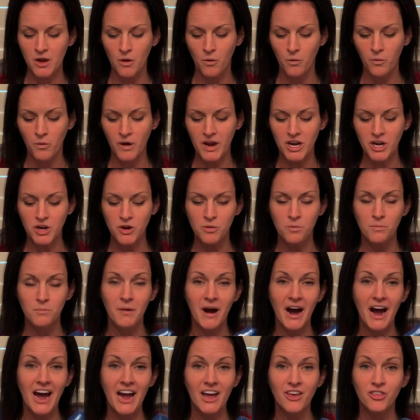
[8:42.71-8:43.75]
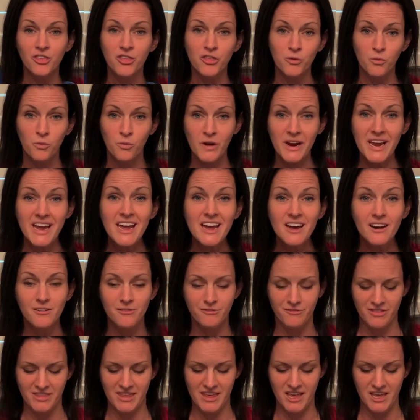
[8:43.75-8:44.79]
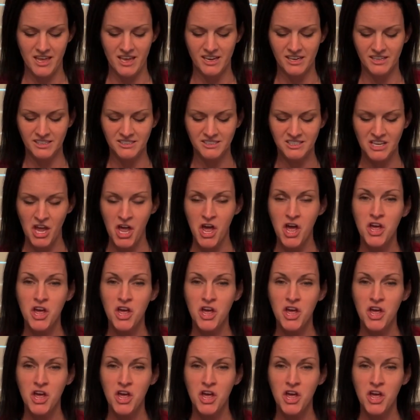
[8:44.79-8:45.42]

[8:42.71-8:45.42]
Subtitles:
When you buy 3 of these,